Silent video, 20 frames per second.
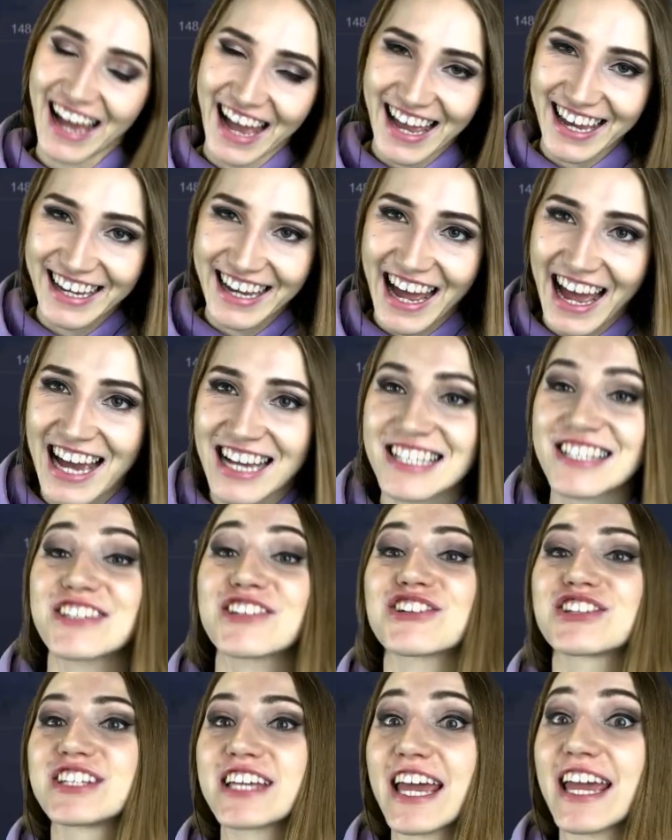Hi guys,
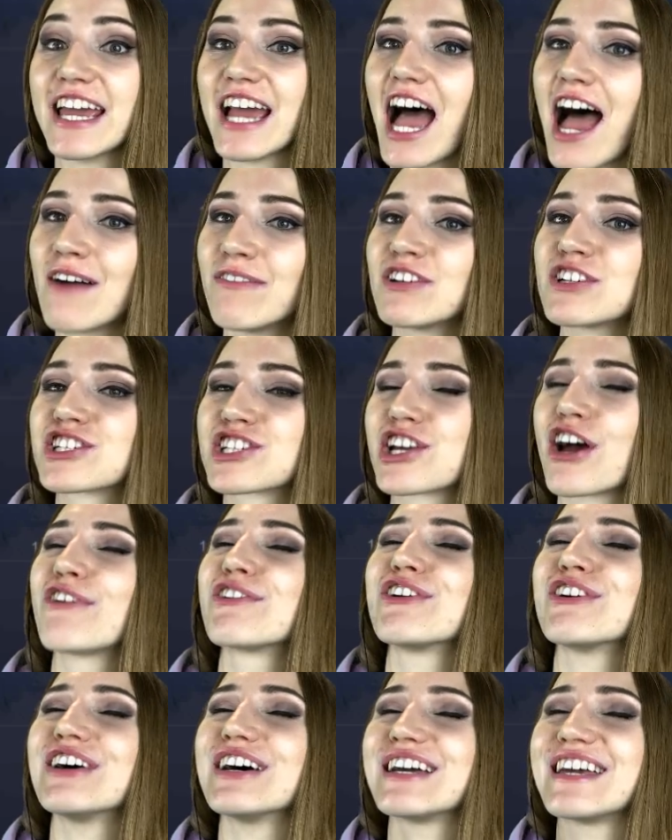today I will show
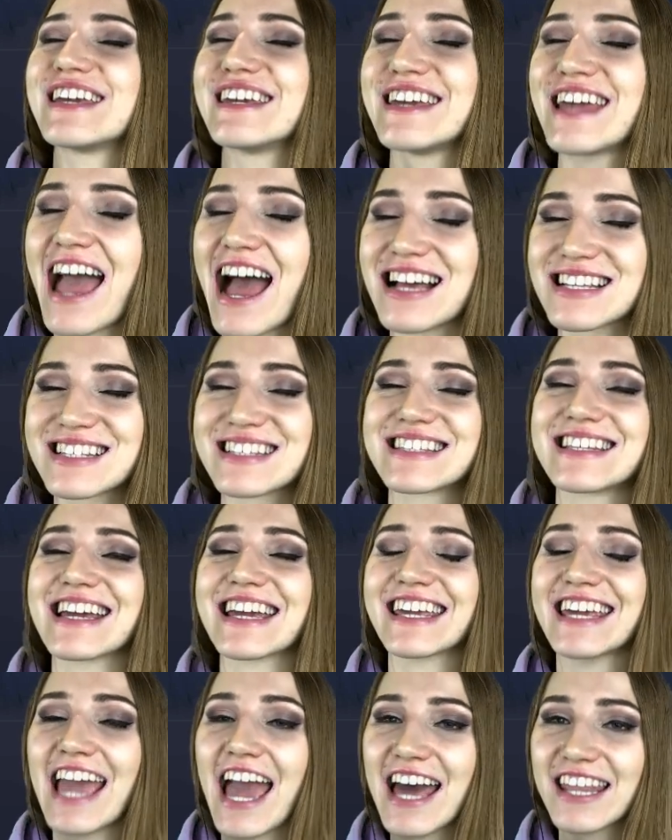you, yes,
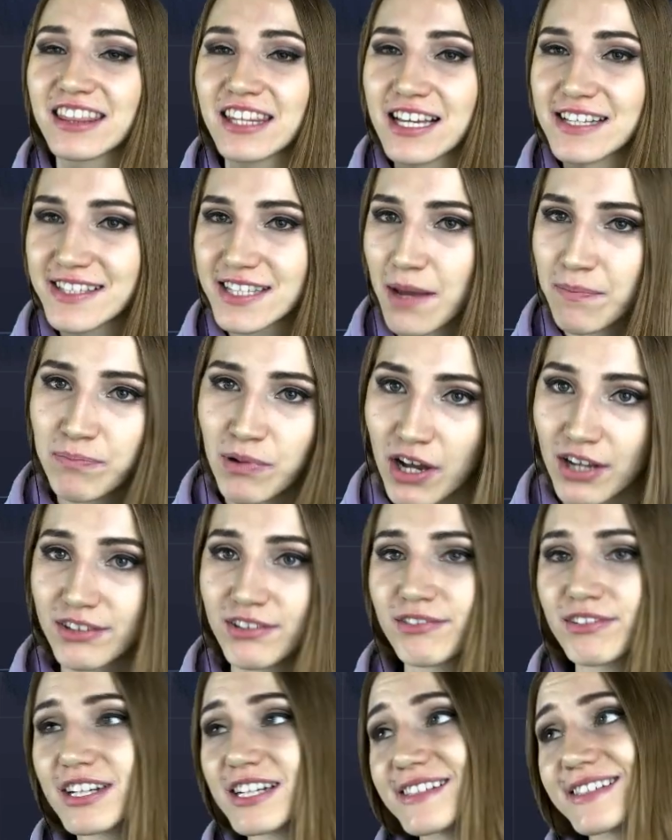again, the support
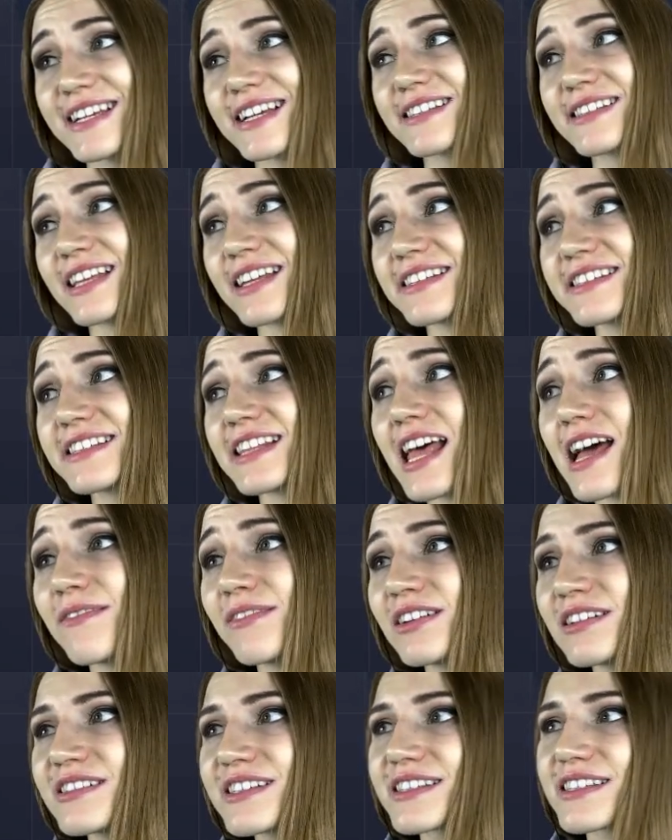and resistance
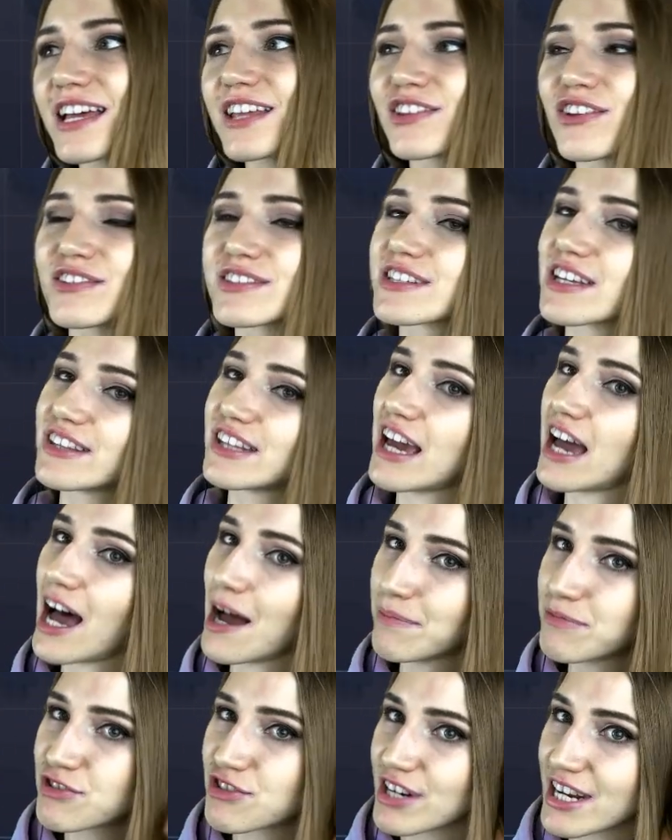levels, and also the
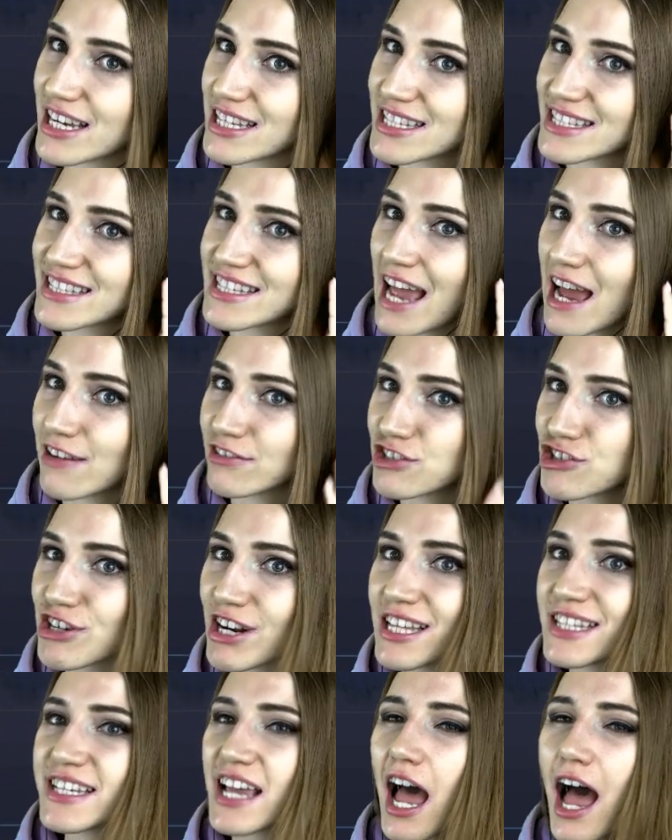uptrends,
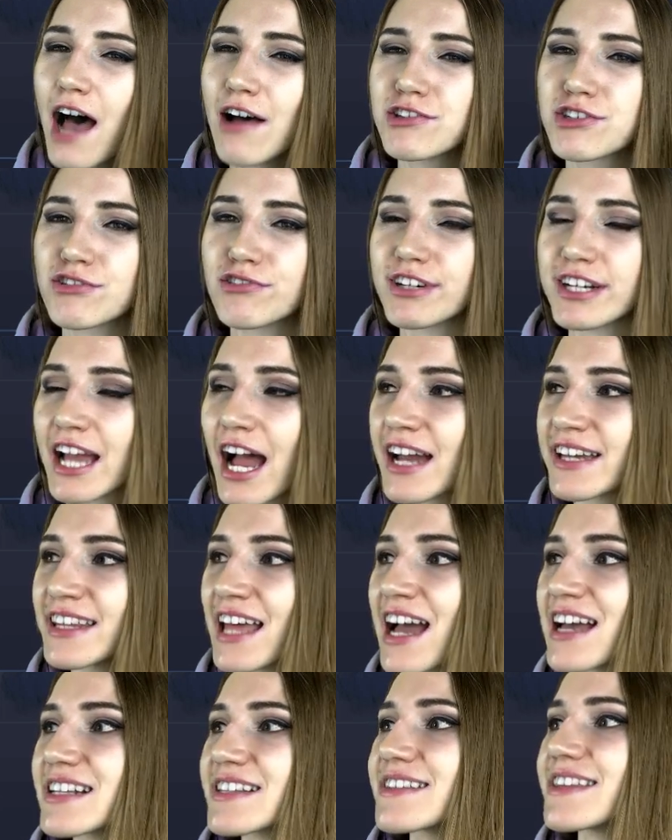downtrends, how to
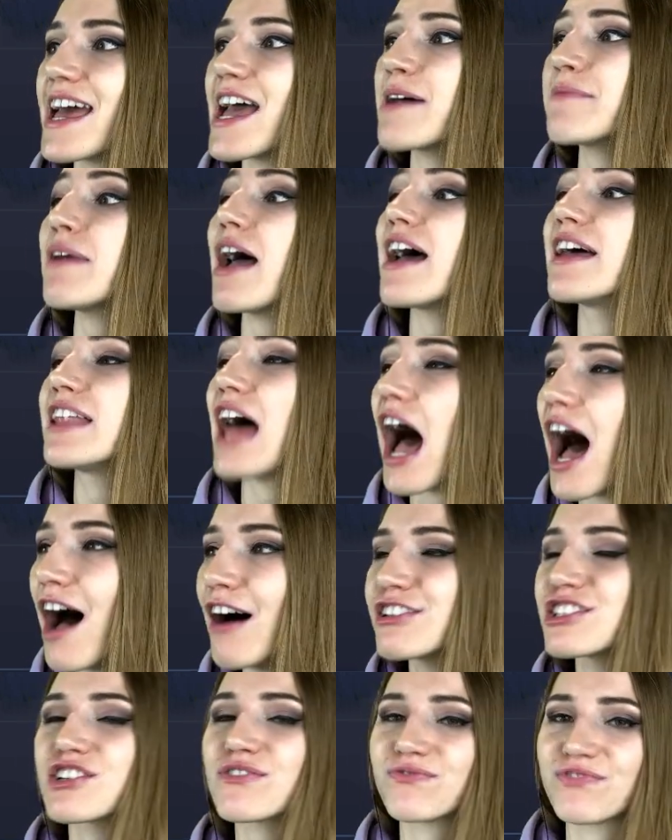recognize them and how
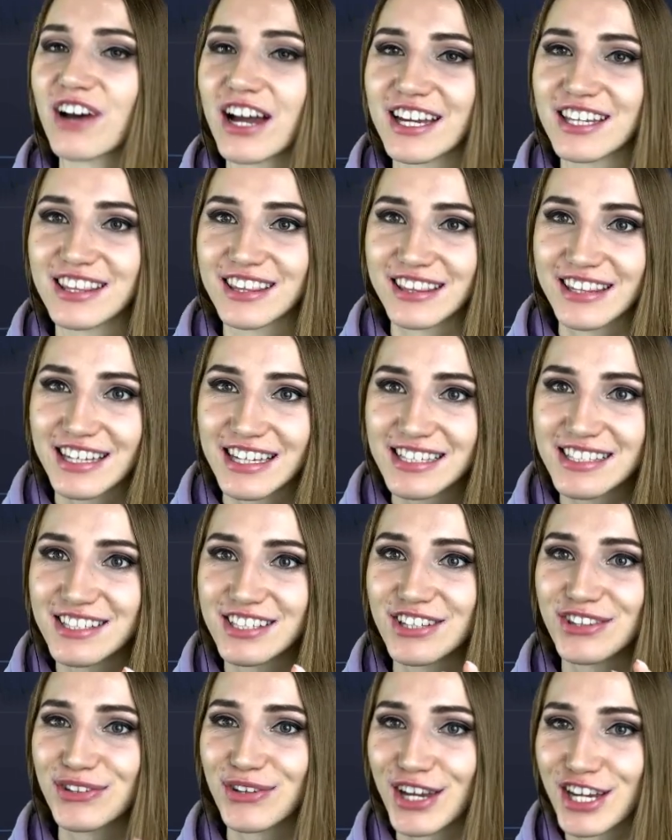to find the
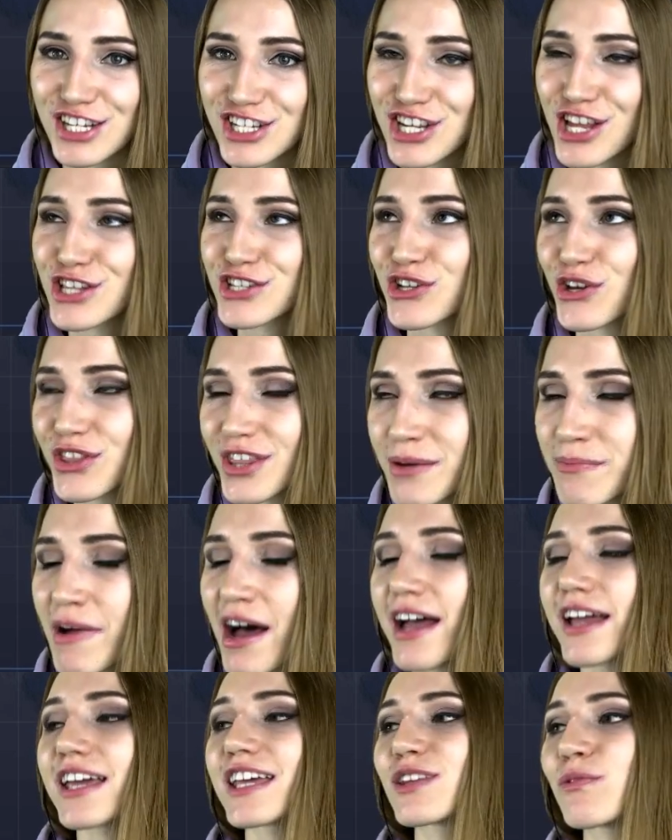citations on the
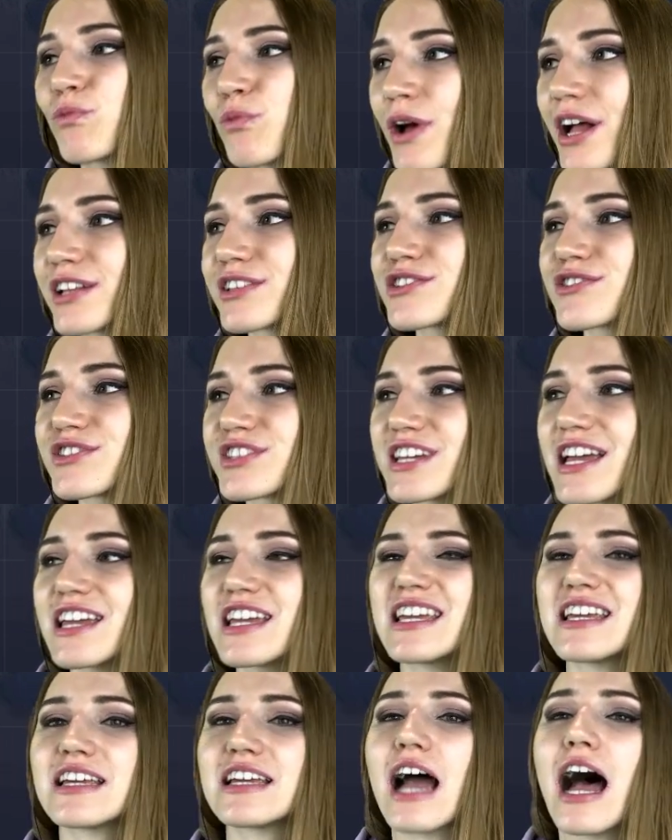market. Well, today
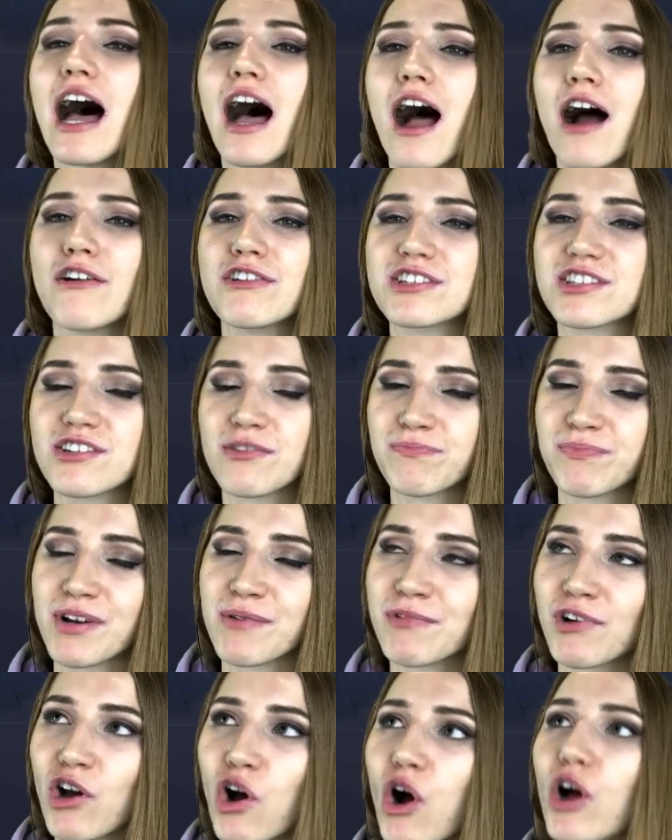our
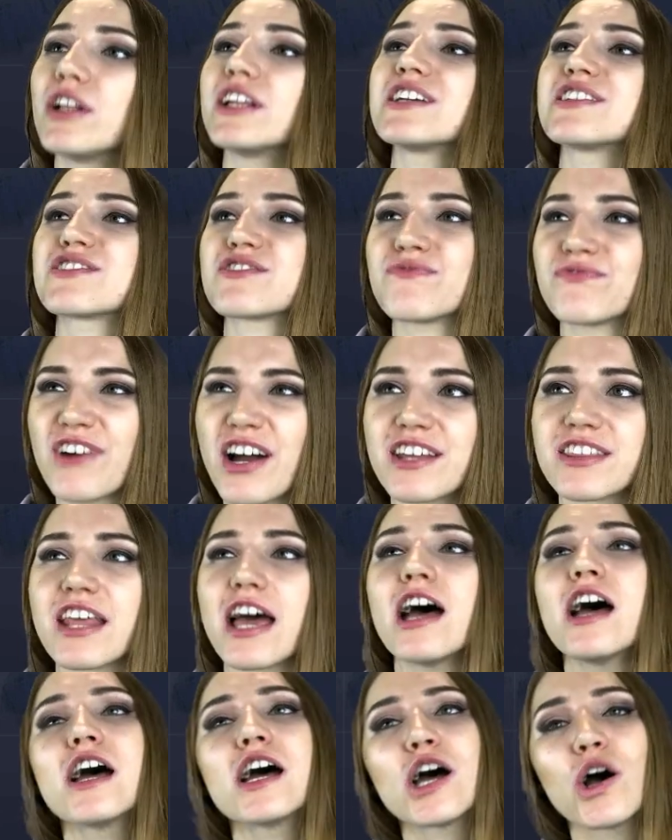supreme goal is to find the
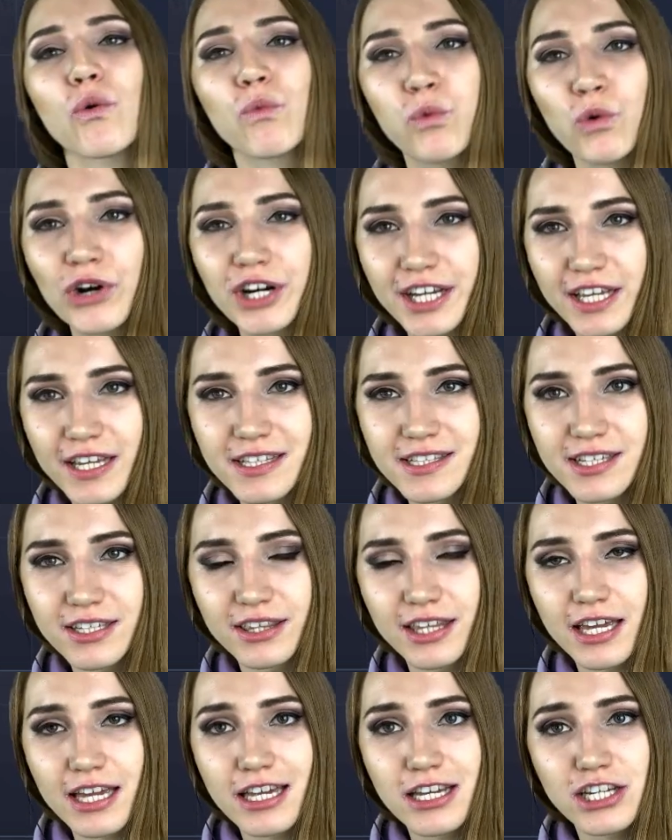working
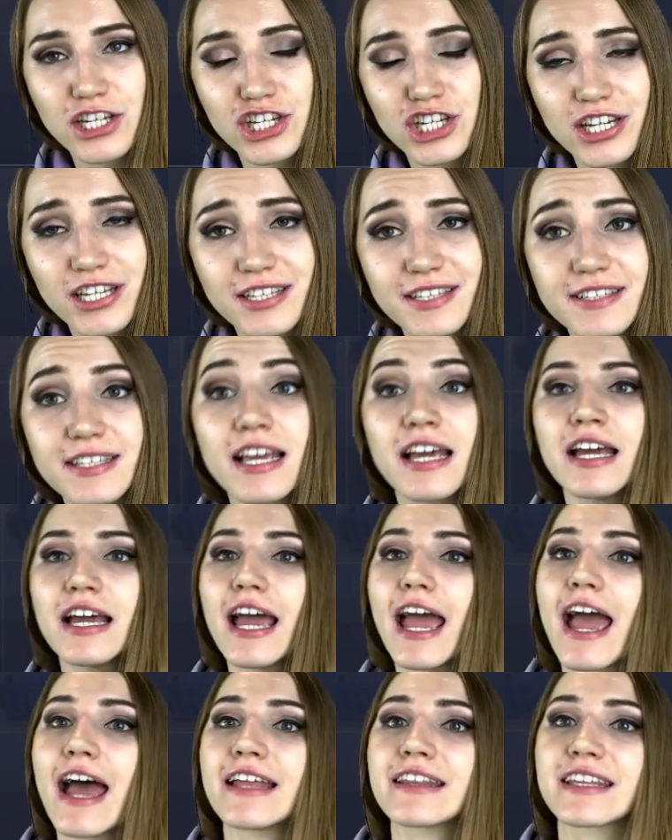citations
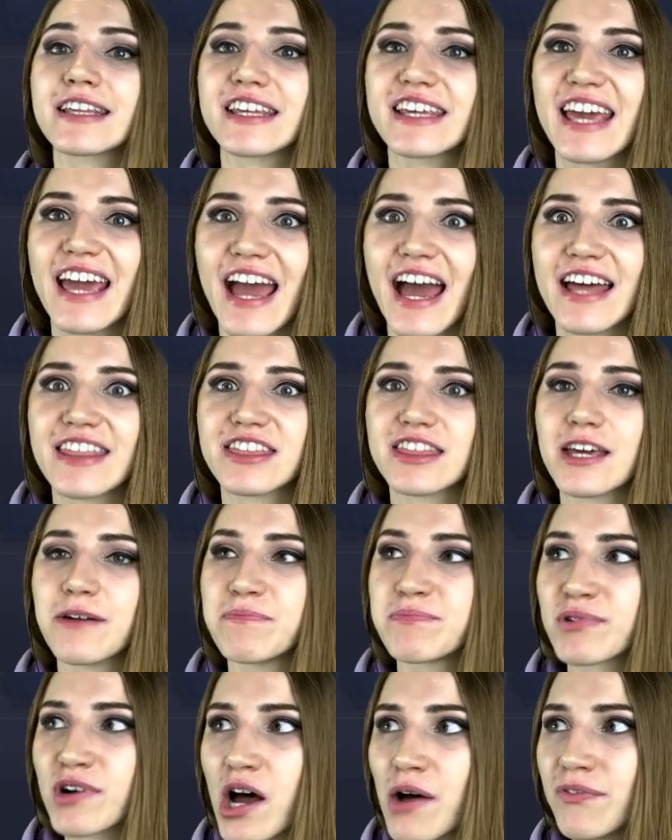and get the
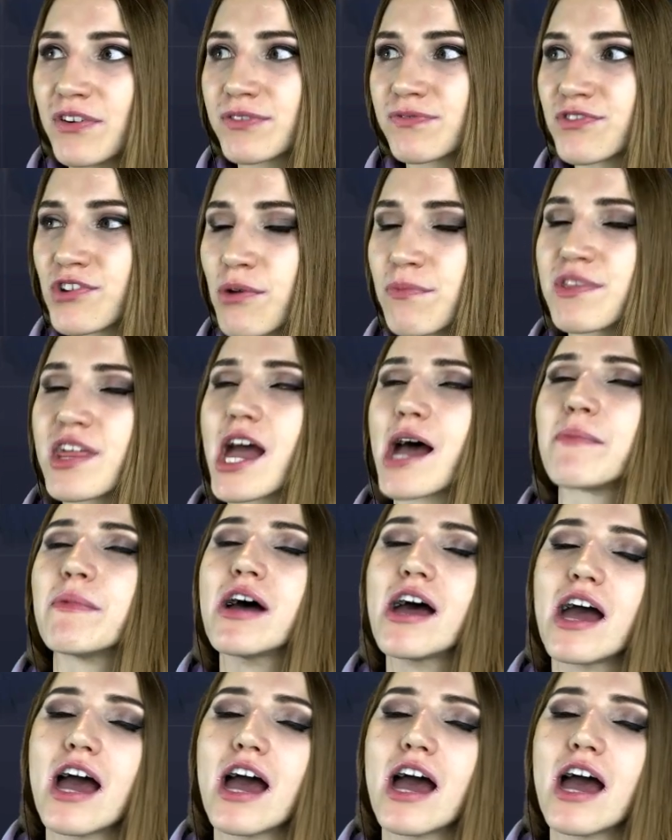profit from them.